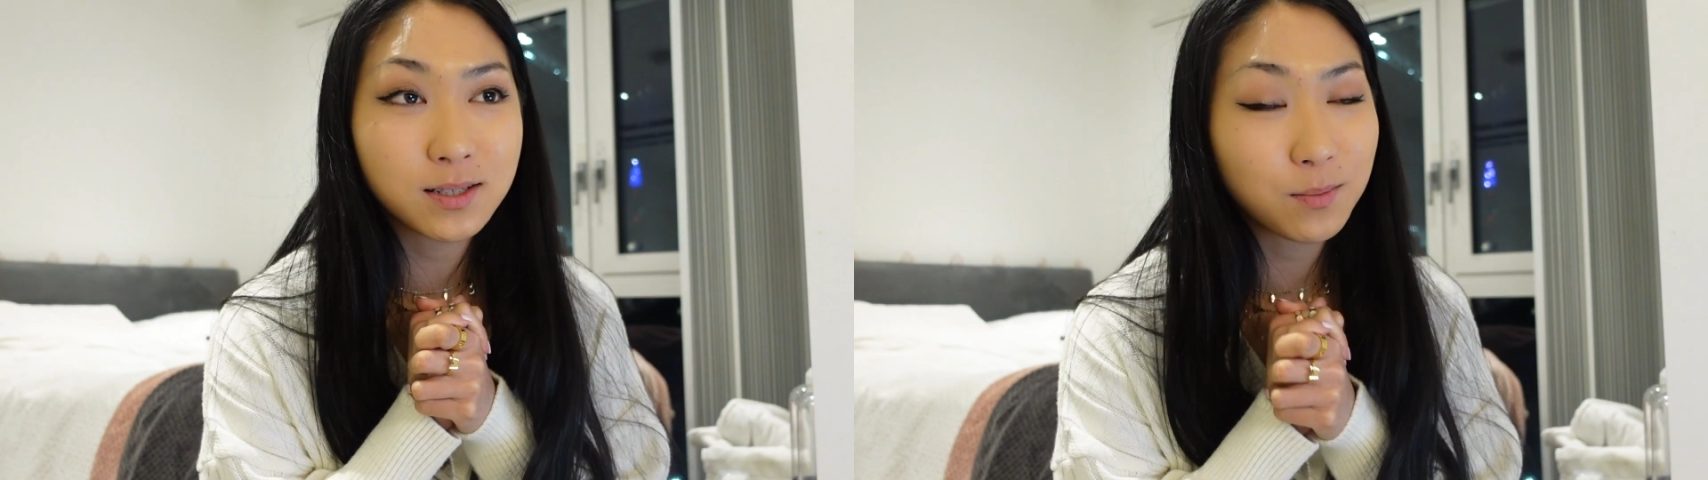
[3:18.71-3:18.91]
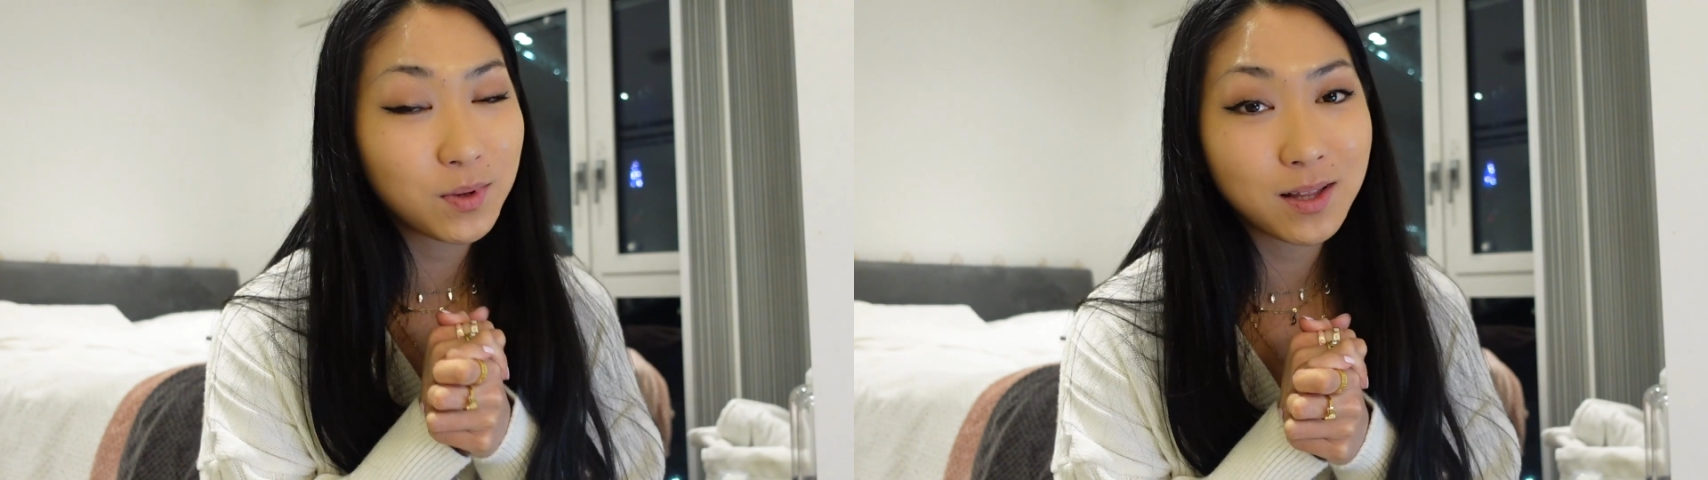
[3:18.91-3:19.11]

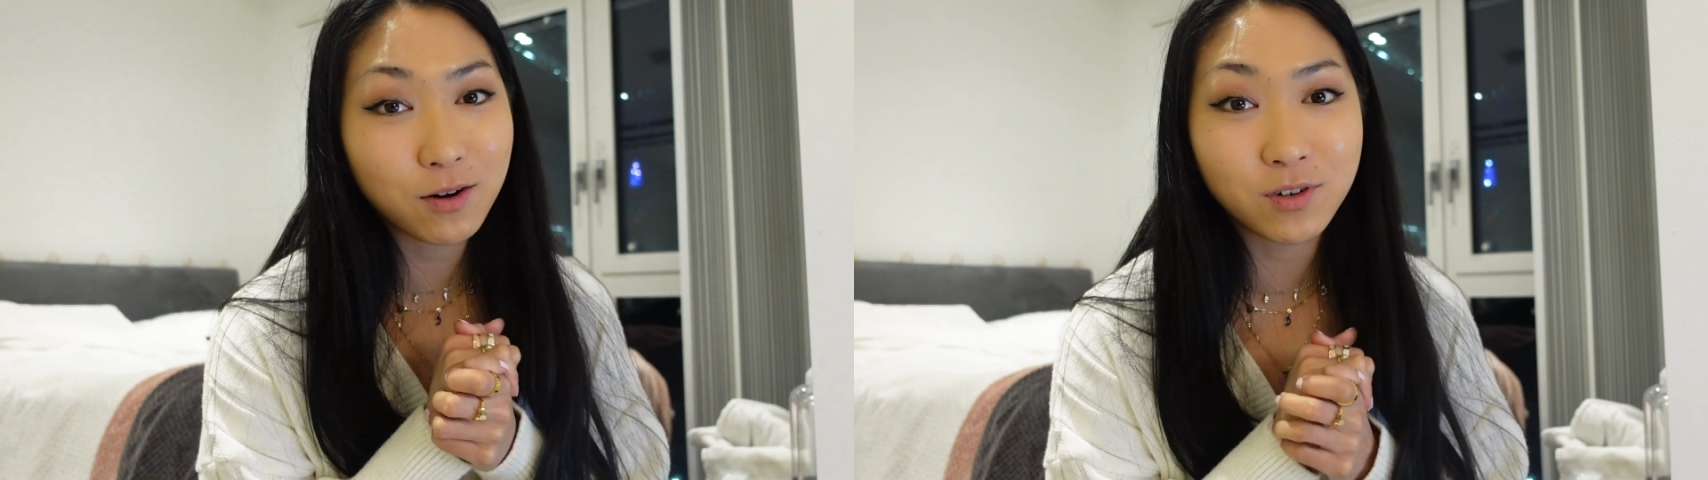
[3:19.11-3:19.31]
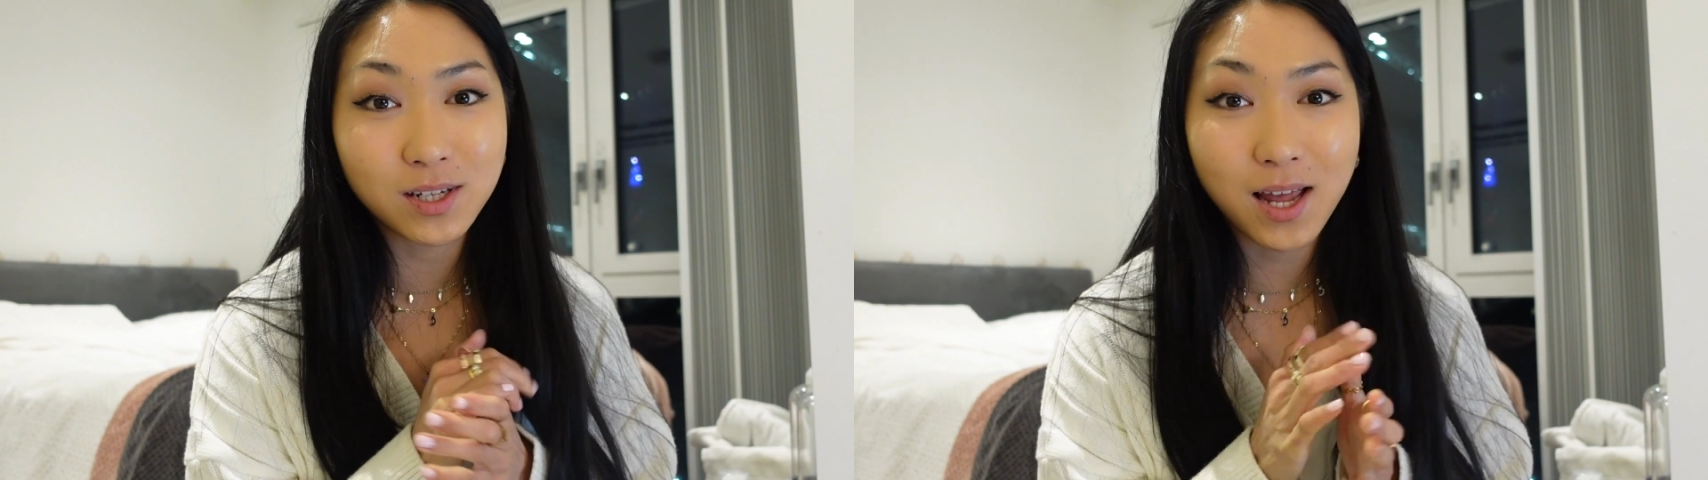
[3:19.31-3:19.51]
something
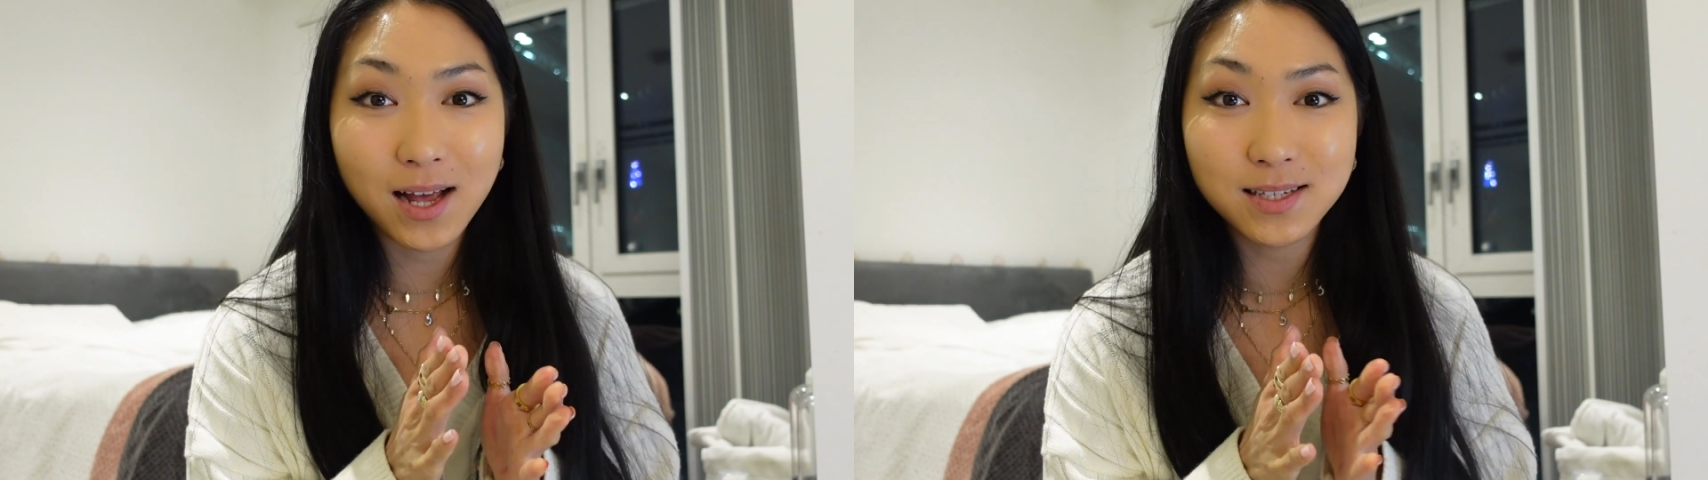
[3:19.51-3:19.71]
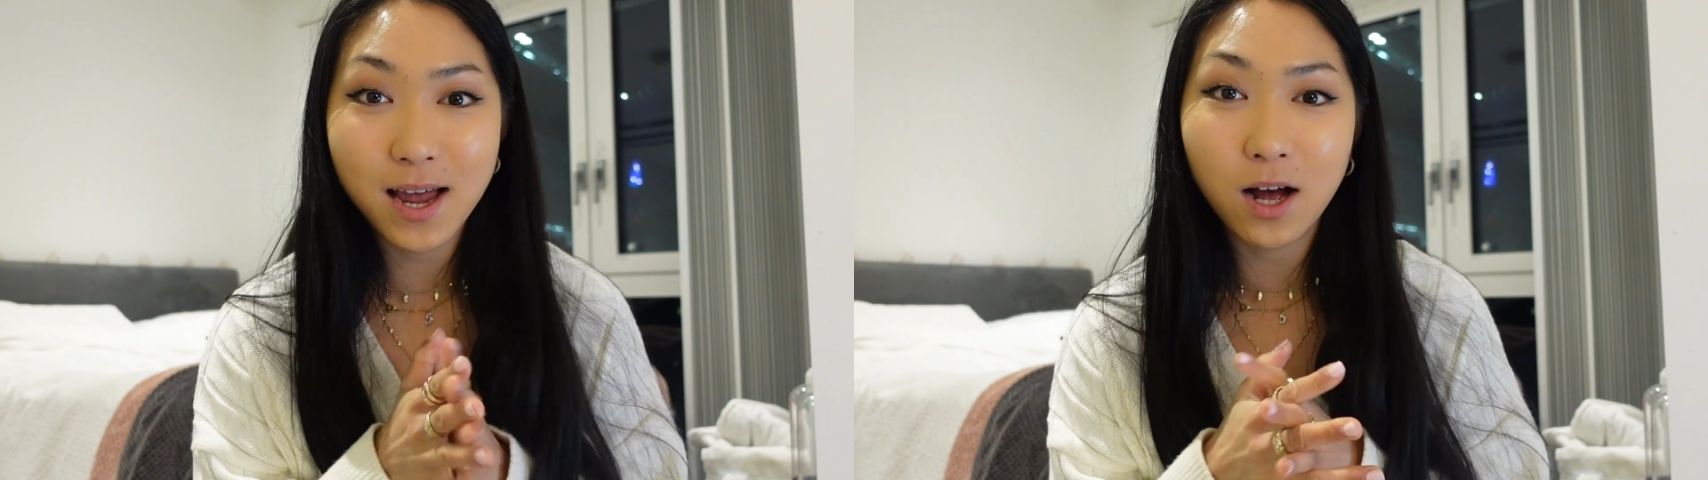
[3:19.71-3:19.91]
that really
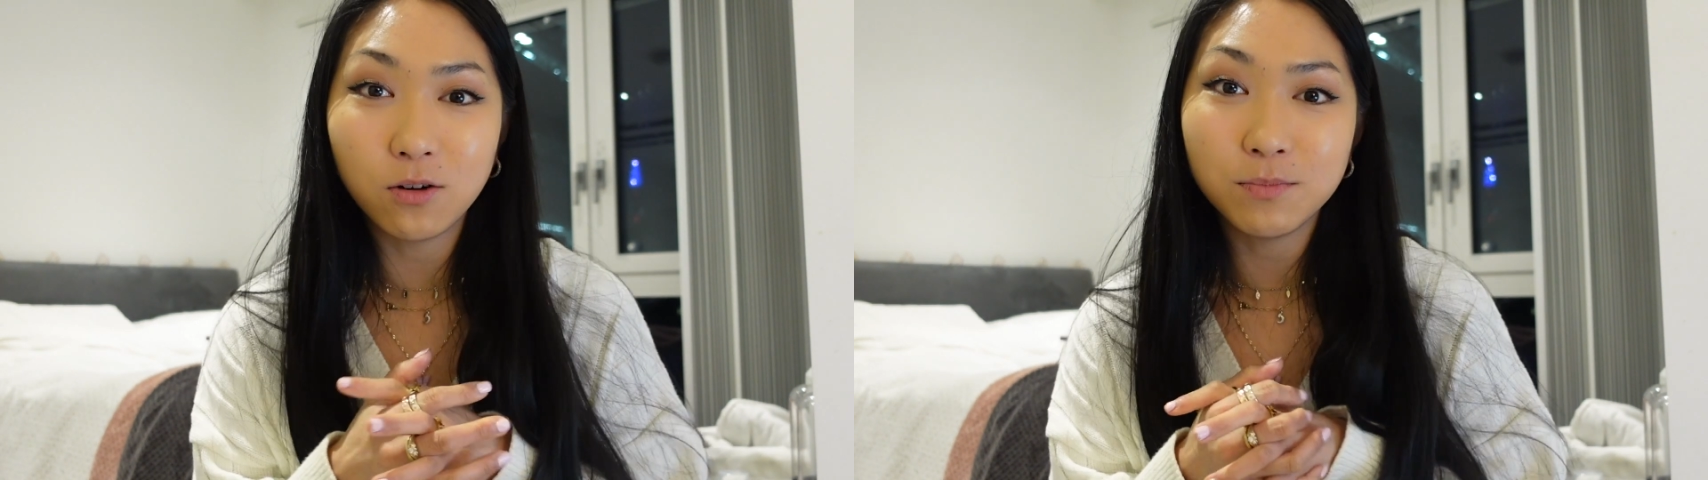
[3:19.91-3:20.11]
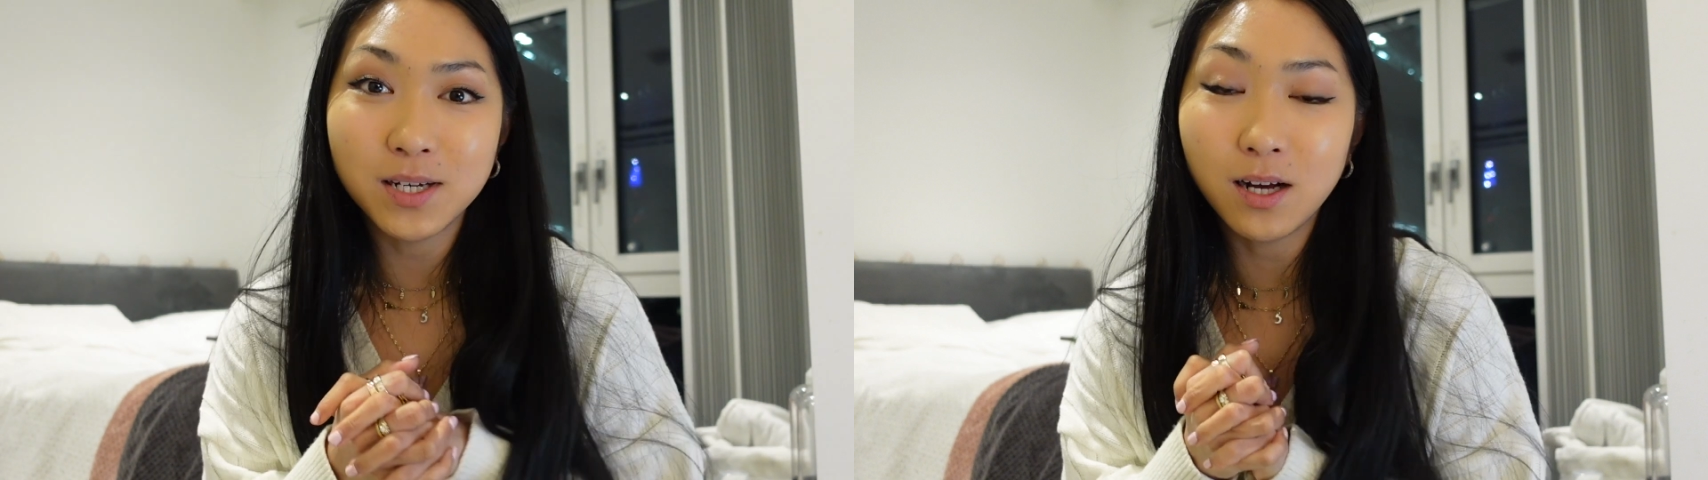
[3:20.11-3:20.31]
has
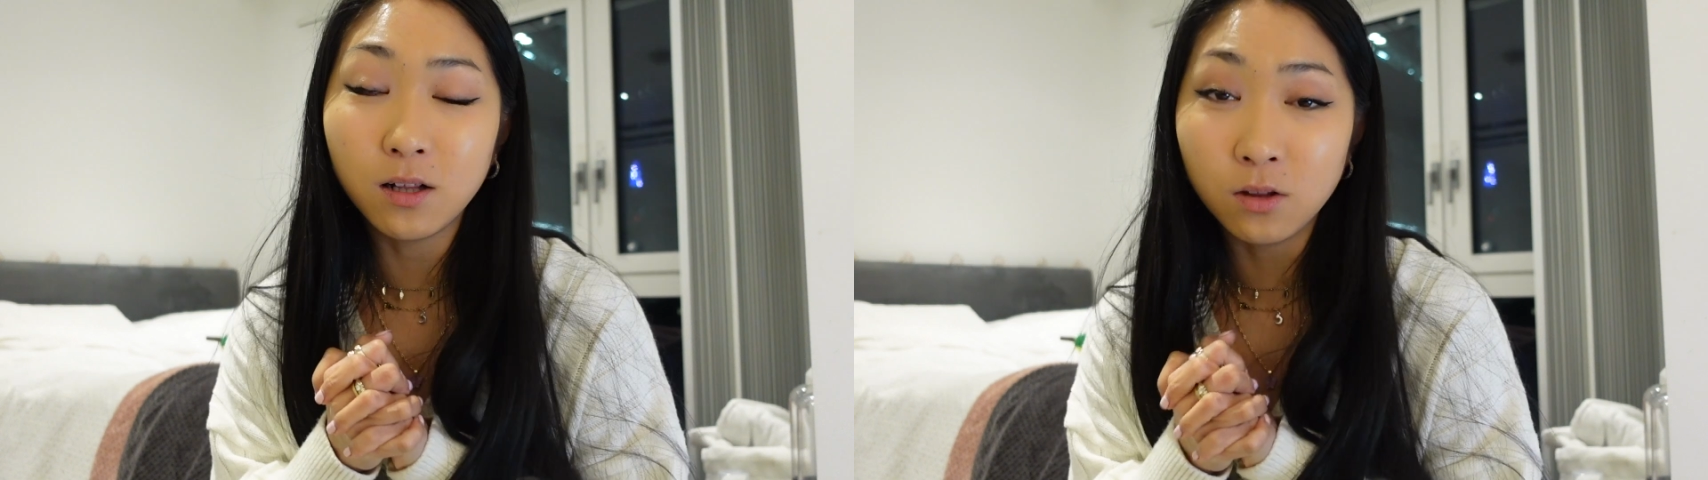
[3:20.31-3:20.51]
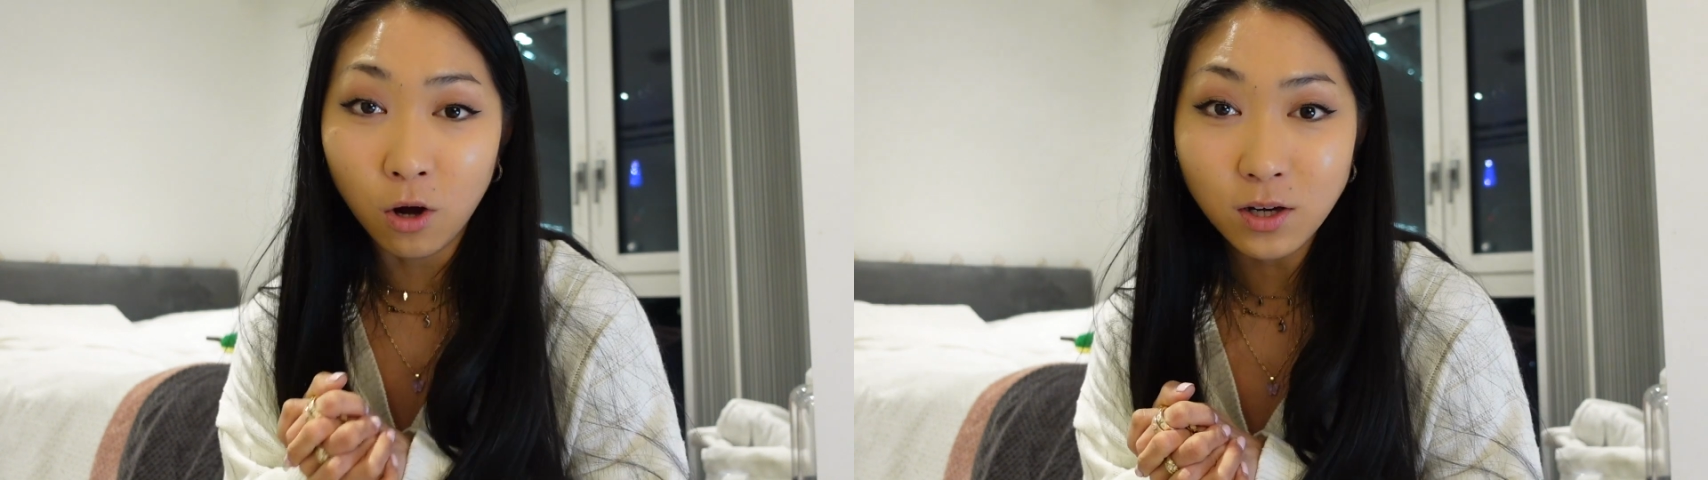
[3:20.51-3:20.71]
helped me a
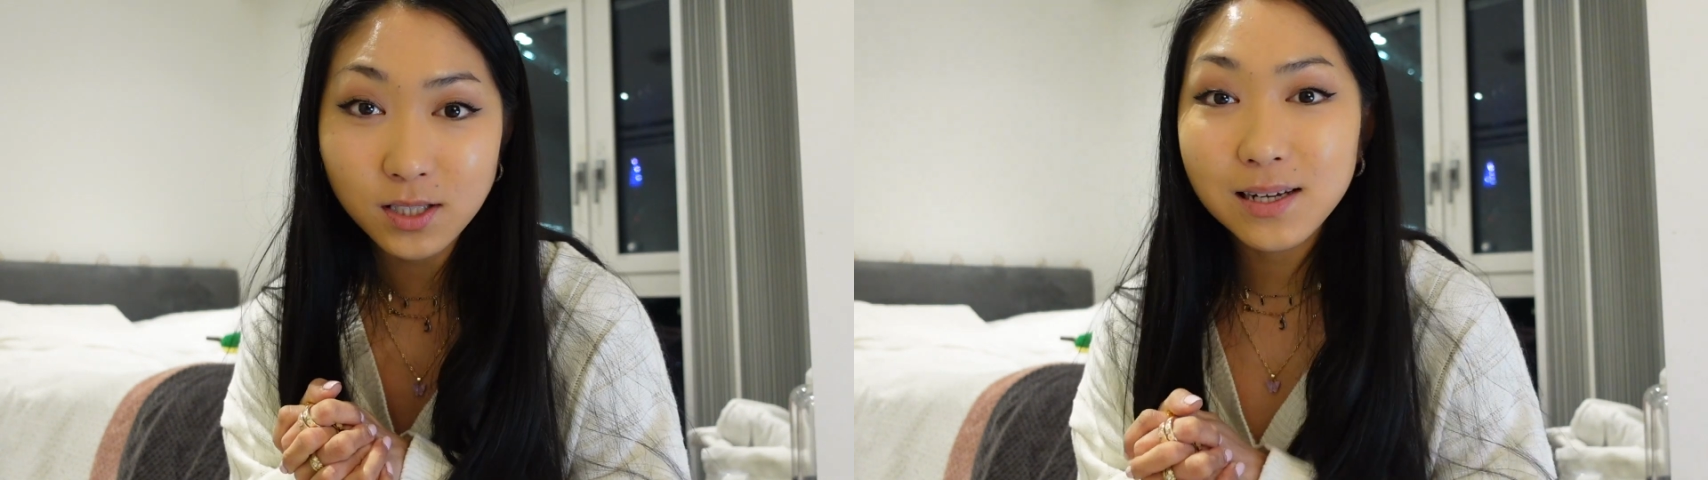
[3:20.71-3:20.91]
lot,